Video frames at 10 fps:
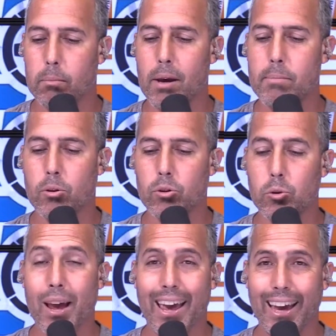people who
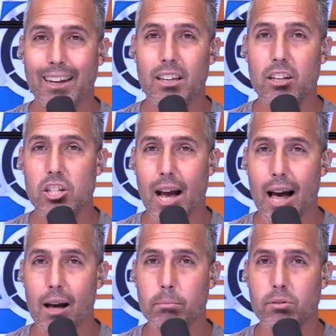do handy
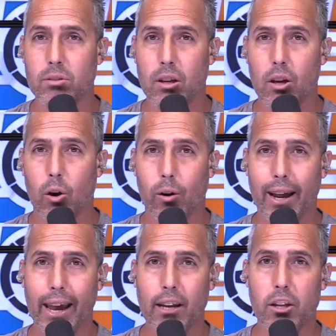jobs or
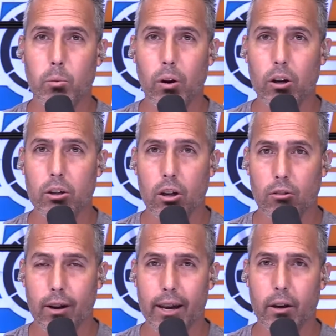handiwork,
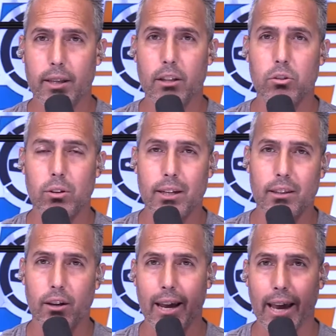right? And they do like
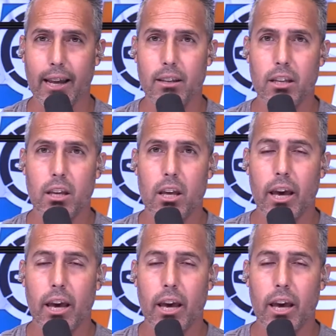they're handy